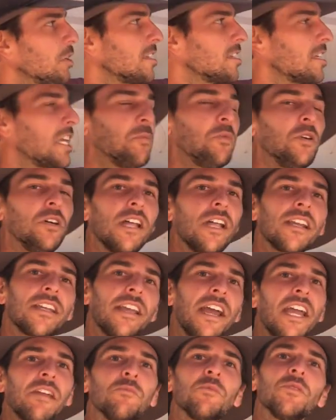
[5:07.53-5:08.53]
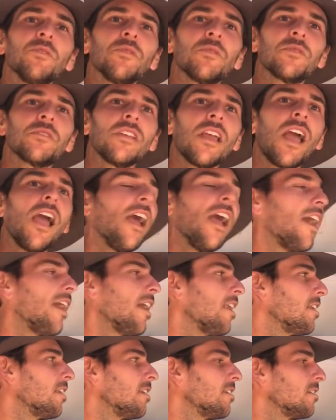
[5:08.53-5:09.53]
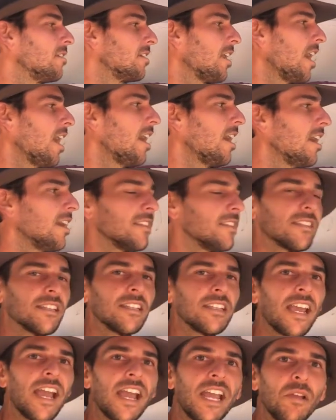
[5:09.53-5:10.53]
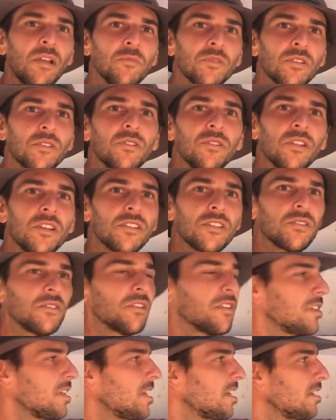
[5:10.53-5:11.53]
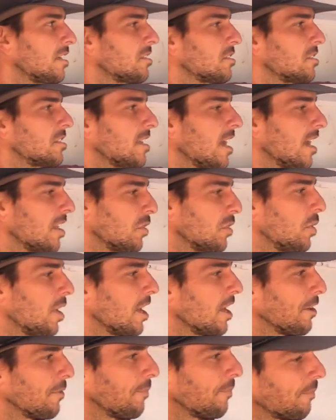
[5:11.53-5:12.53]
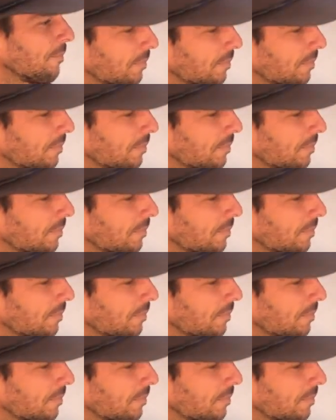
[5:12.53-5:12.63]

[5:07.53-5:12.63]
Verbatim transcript: we just keep all our cables and cards and games and all those sort of things just out of the way.